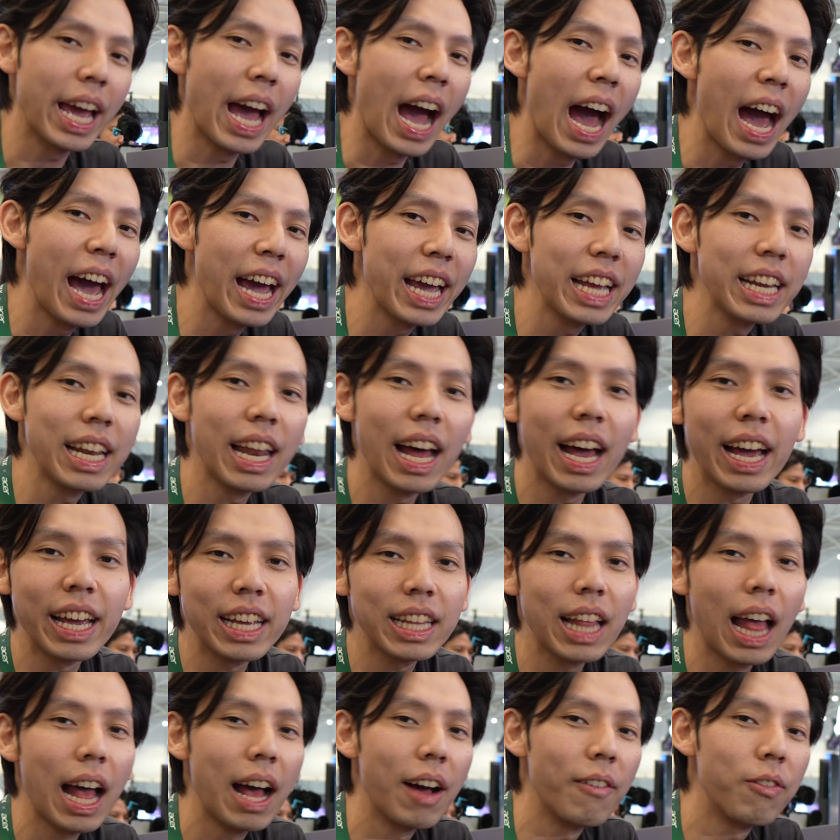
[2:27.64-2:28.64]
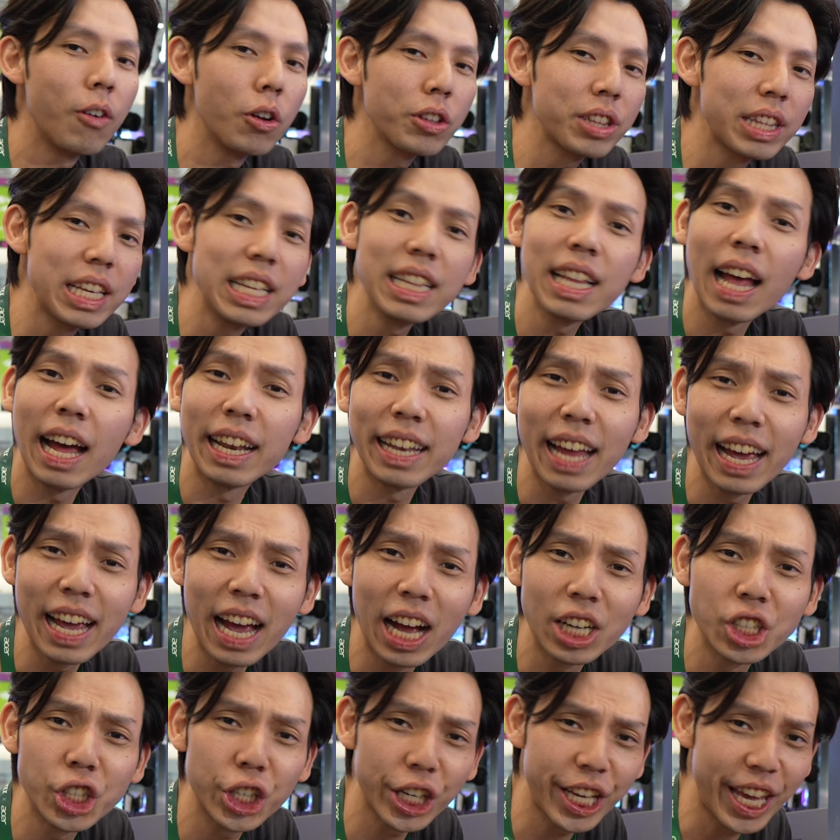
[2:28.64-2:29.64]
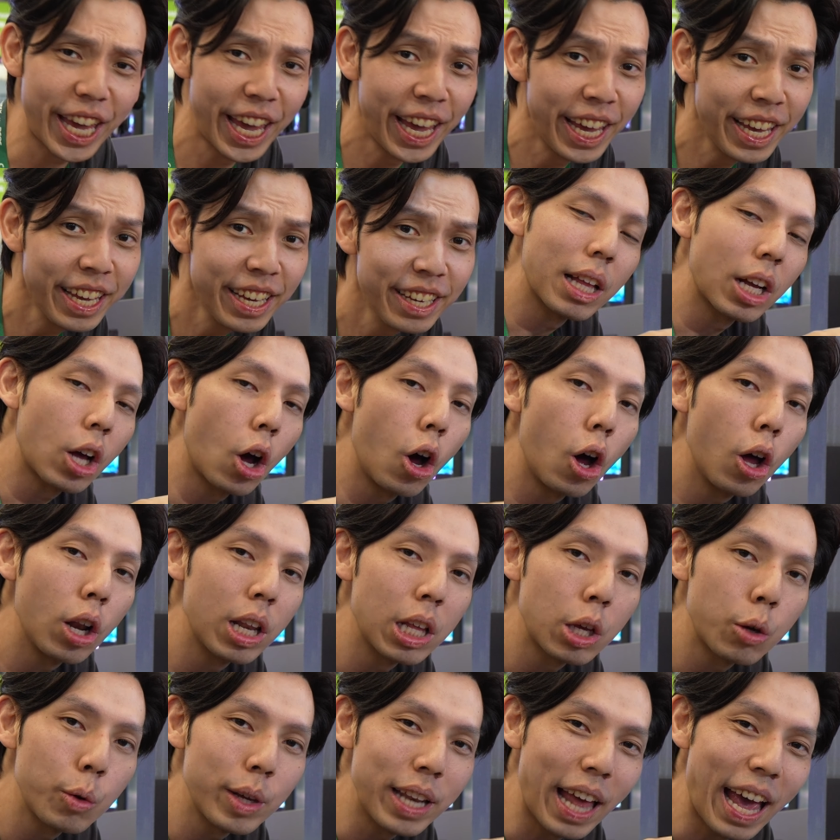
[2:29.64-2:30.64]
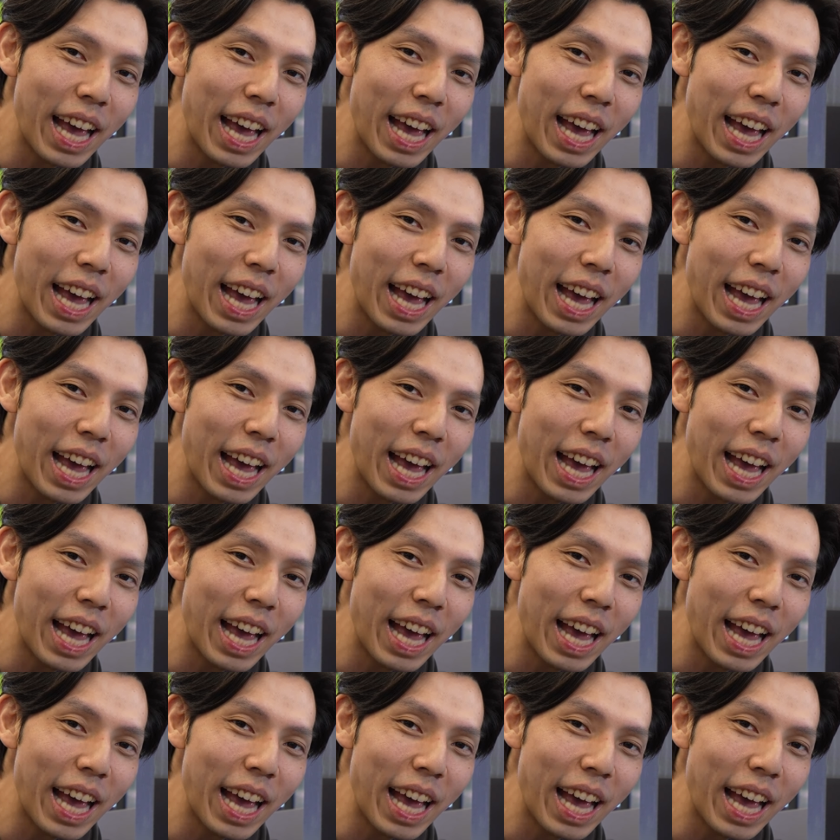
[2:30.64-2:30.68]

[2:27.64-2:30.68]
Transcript: at i9 14900K, the Core Liquid